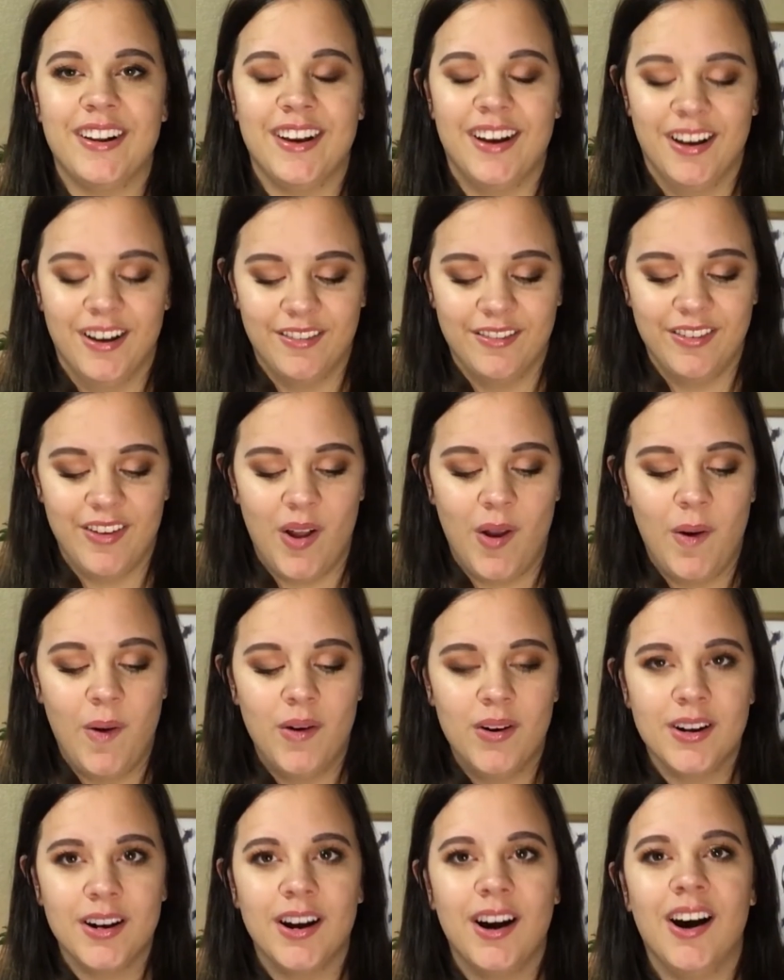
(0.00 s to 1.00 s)
of
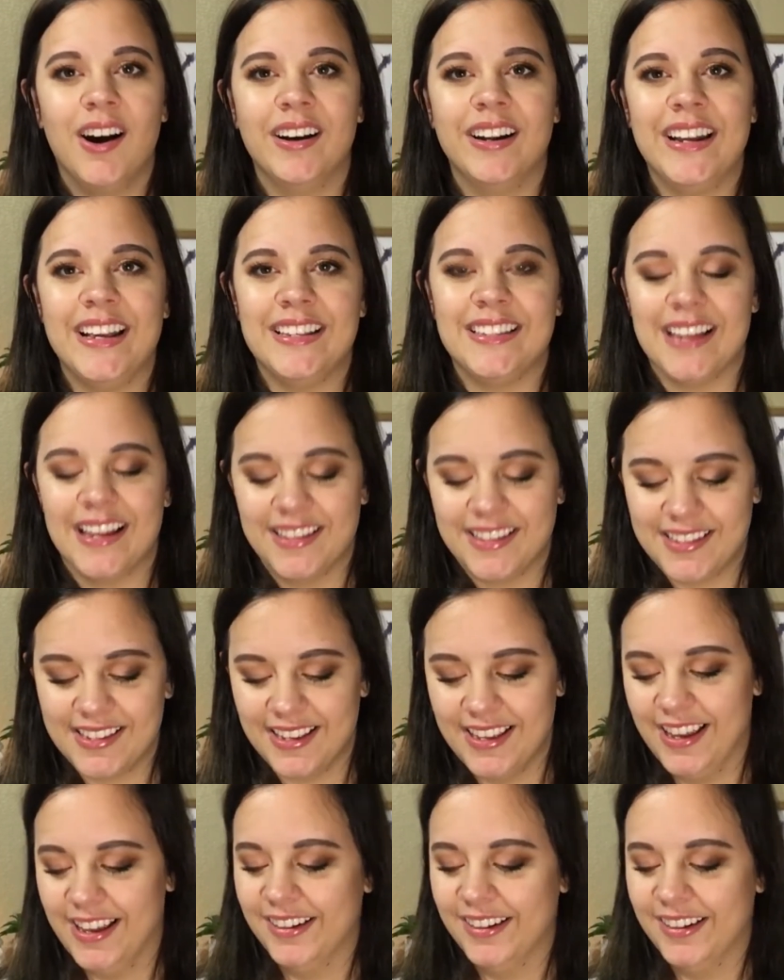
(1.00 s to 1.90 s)
holiday scents.